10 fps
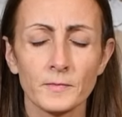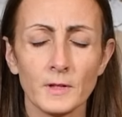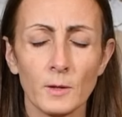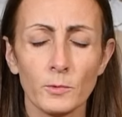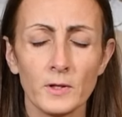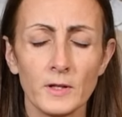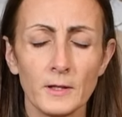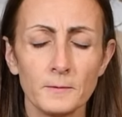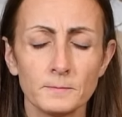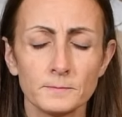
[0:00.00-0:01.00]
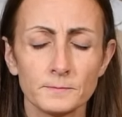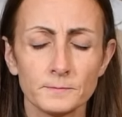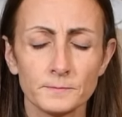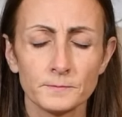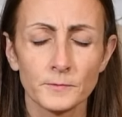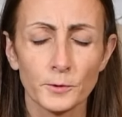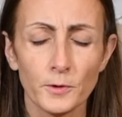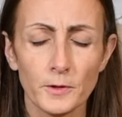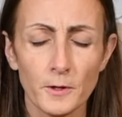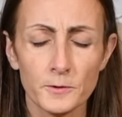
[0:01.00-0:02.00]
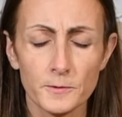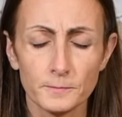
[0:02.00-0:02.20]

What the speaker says: Now breathe in through your nose.